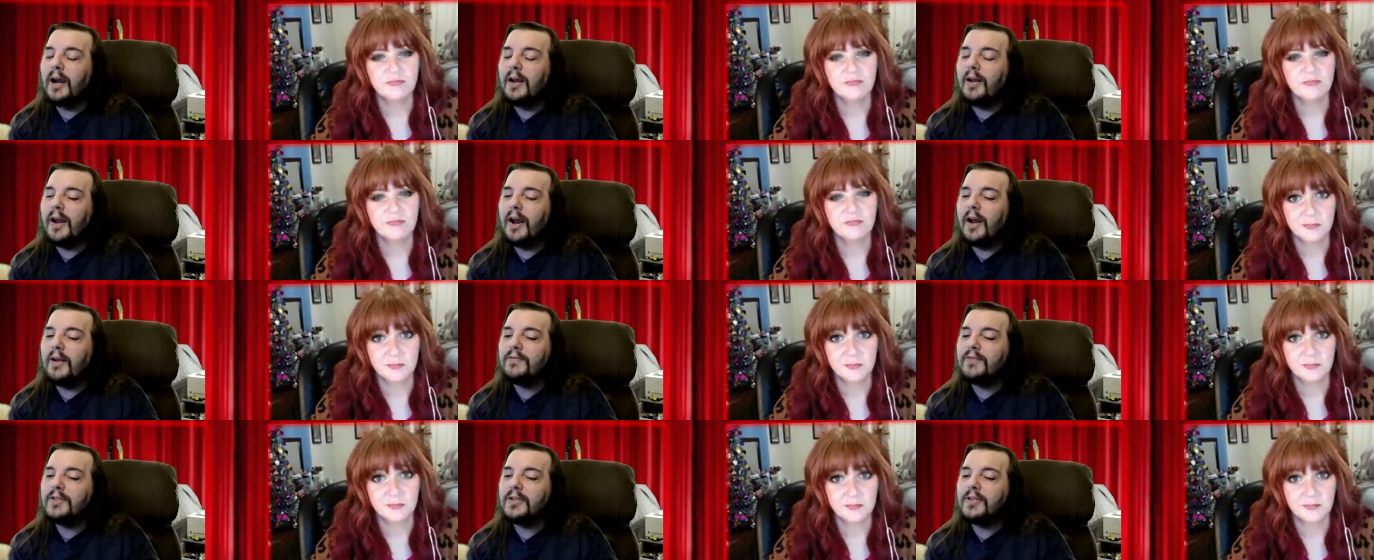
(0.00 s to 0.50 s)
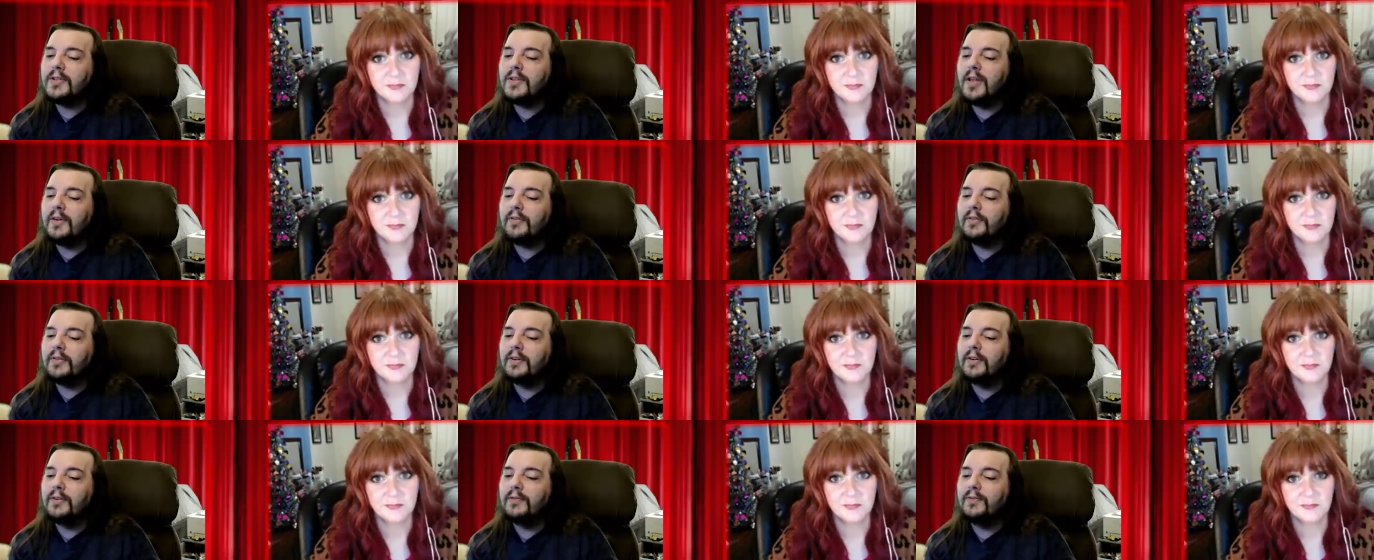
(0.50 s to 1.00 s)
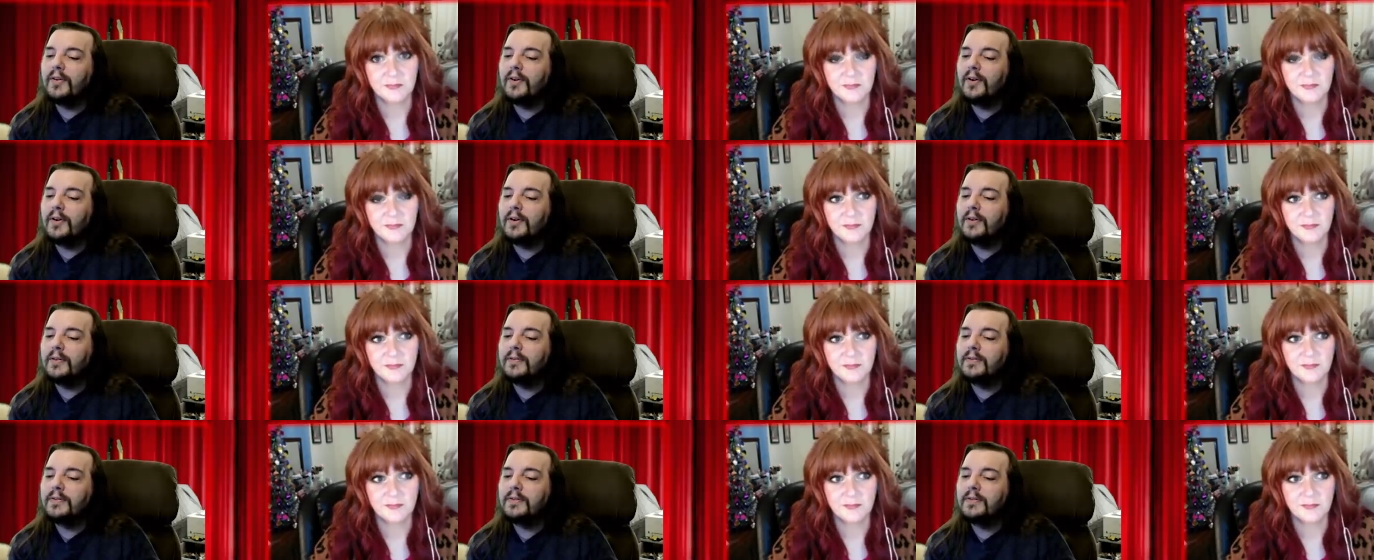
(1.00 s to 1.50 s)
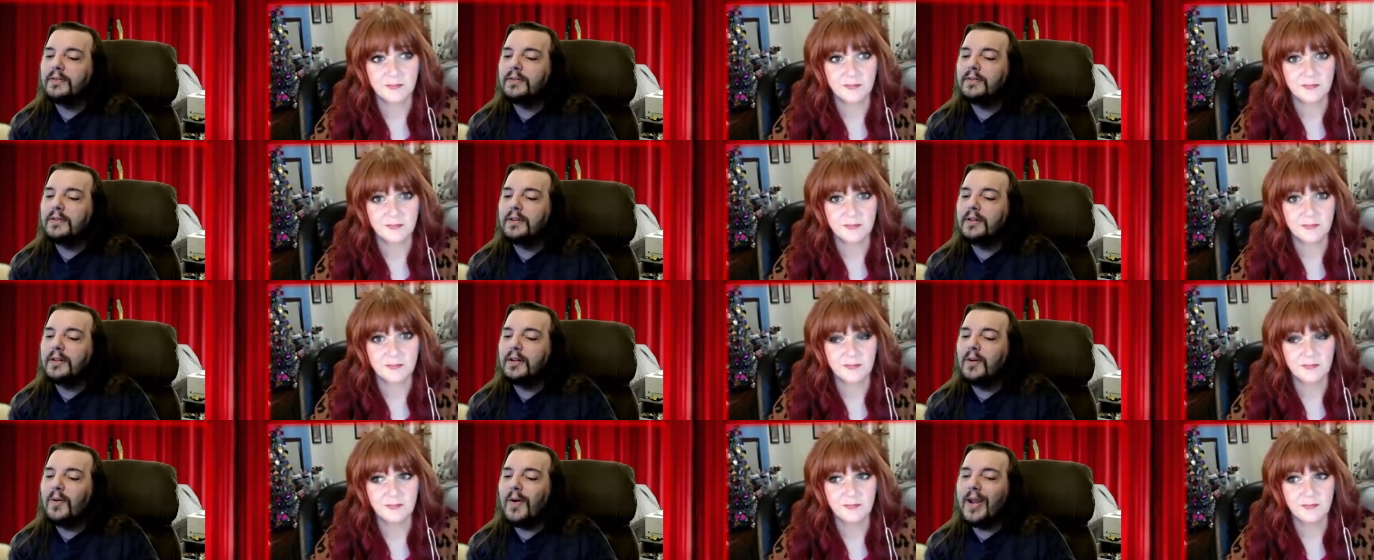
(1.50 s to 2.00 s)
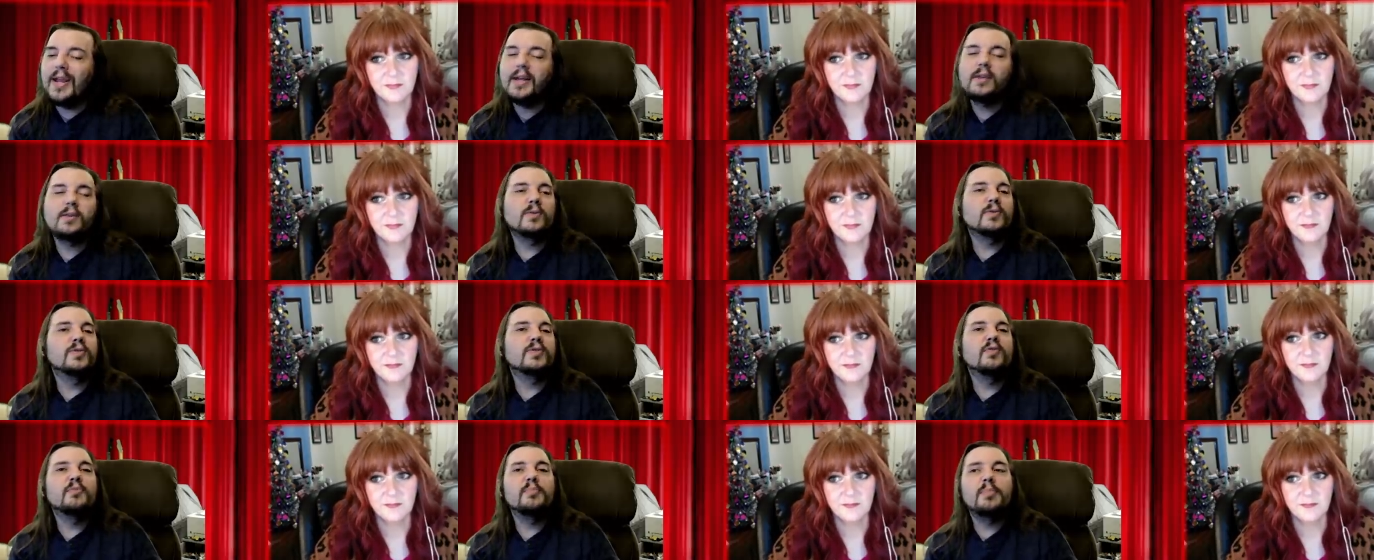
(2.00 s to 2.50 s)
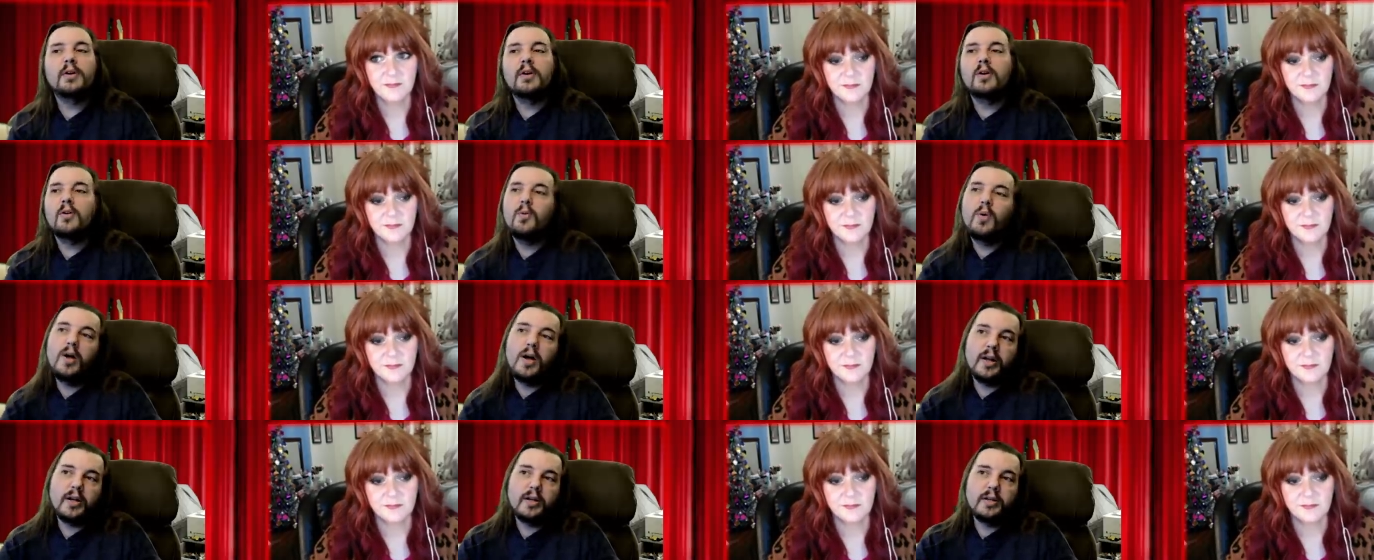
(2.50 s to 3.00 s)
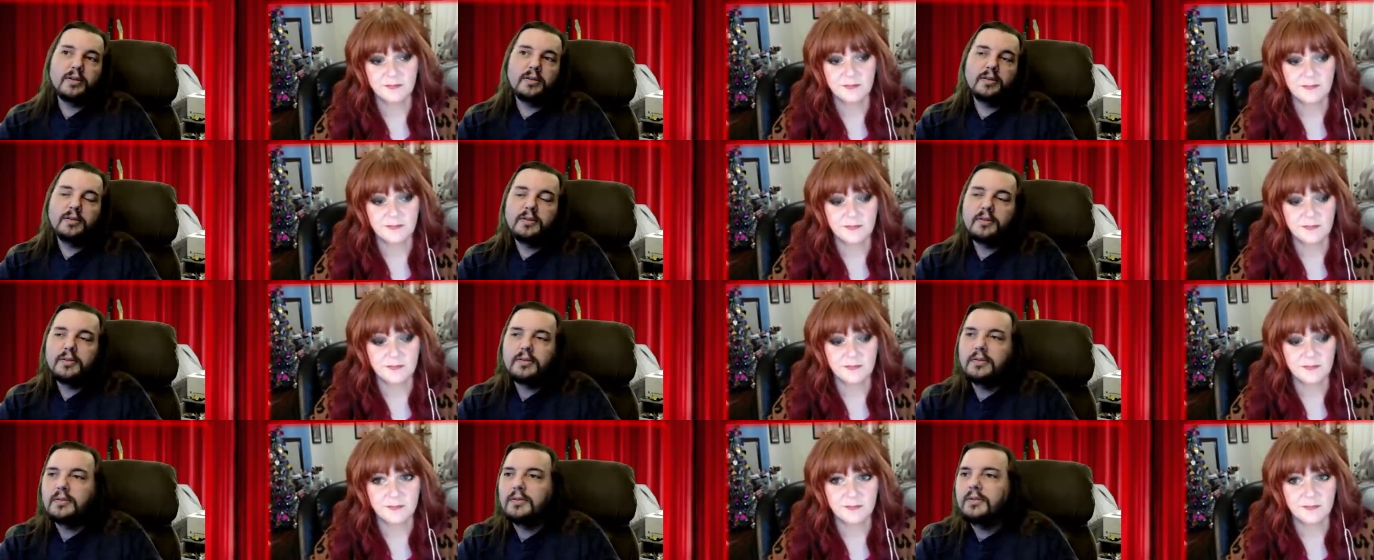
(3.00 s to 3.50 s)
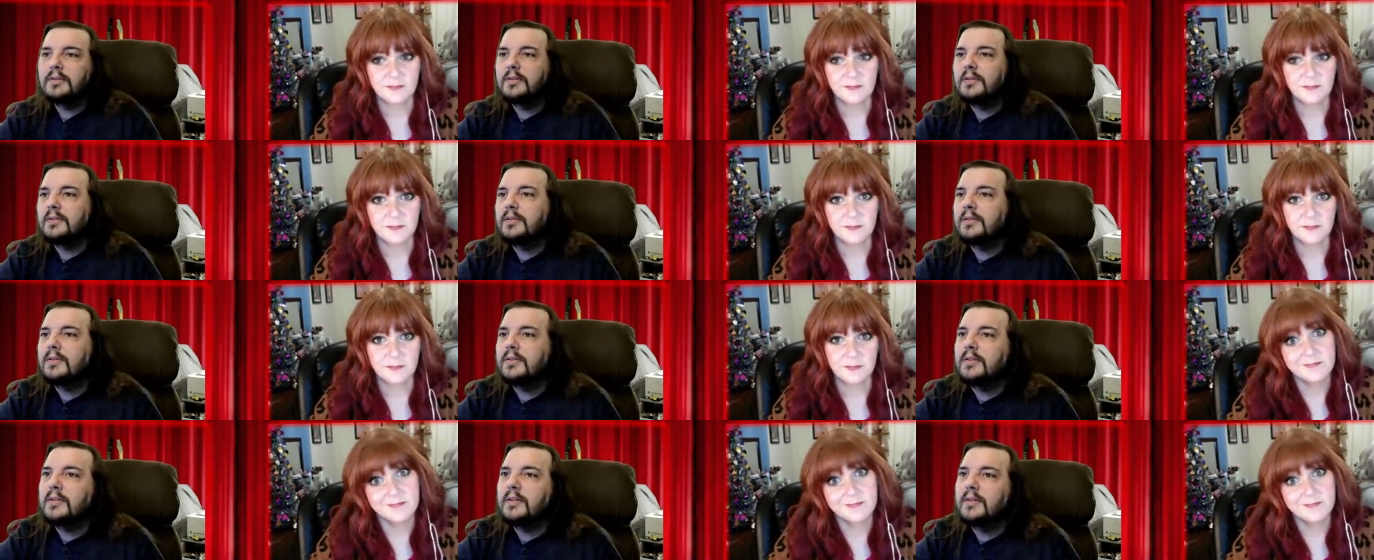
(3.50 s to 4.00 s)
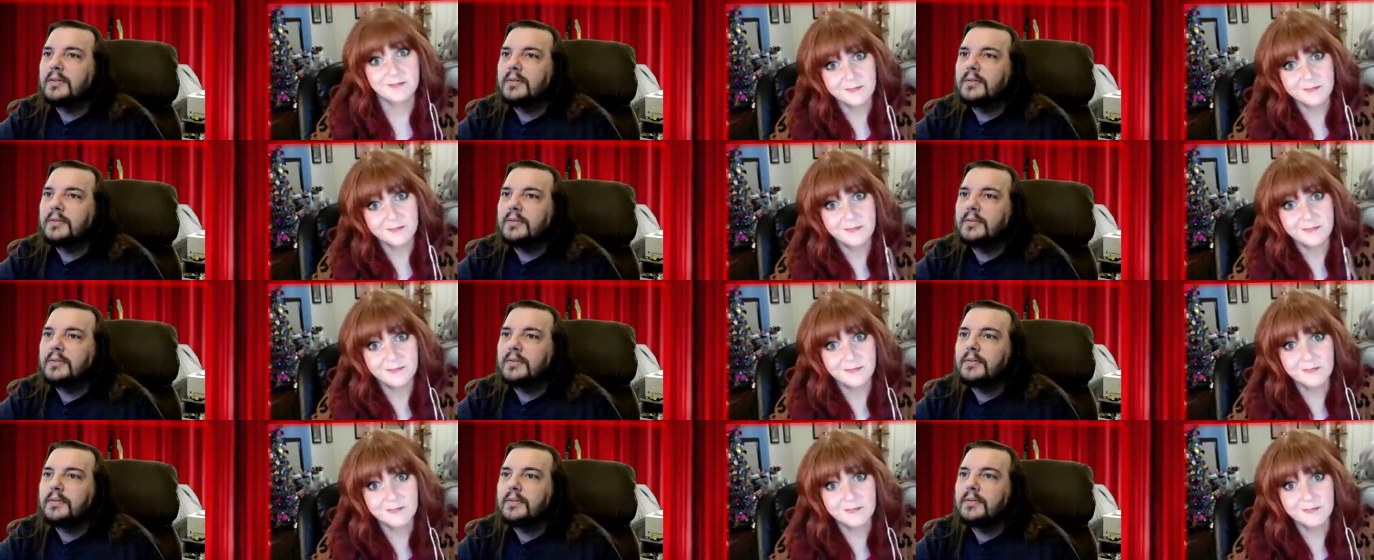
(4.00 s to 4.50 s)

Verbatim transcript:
Speaker 1: I've just never involved, you know, acres of marijuana. So